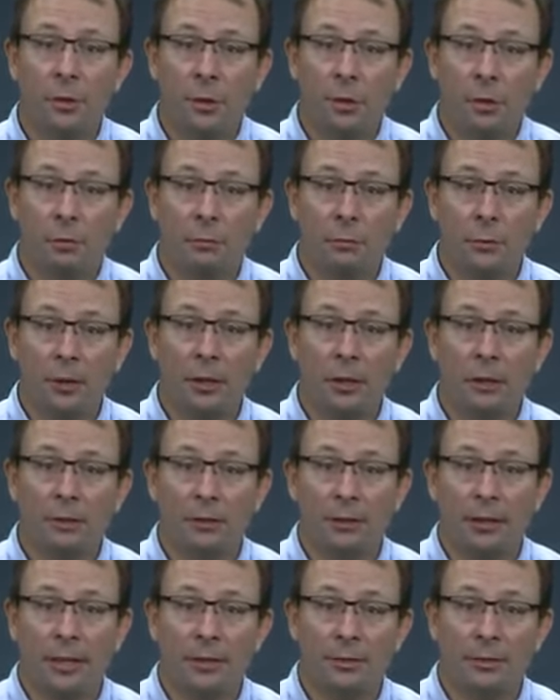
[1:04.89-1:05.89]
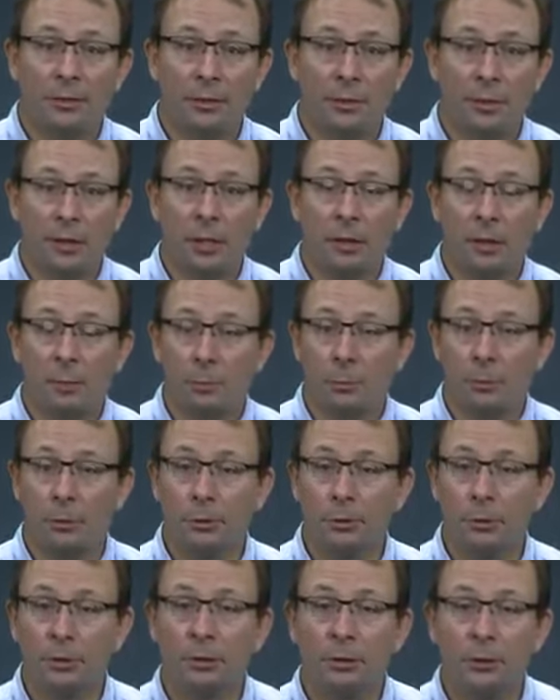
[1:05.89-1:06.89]
of greenhouse gases and other
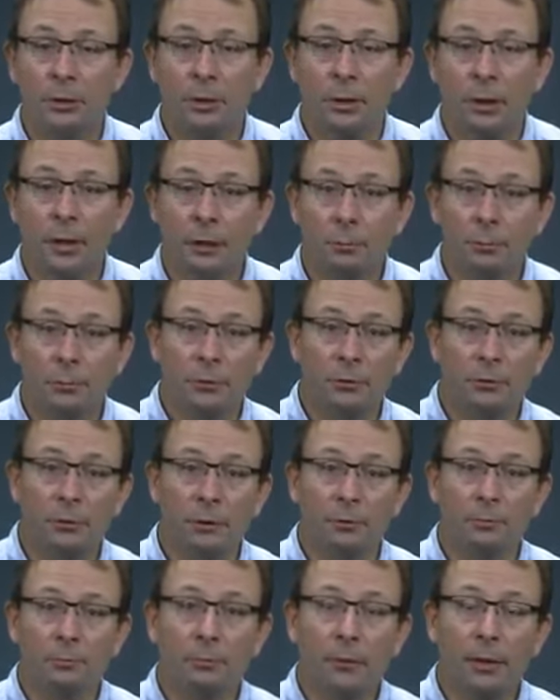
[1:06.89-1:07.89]
pollutants in the atmosphere.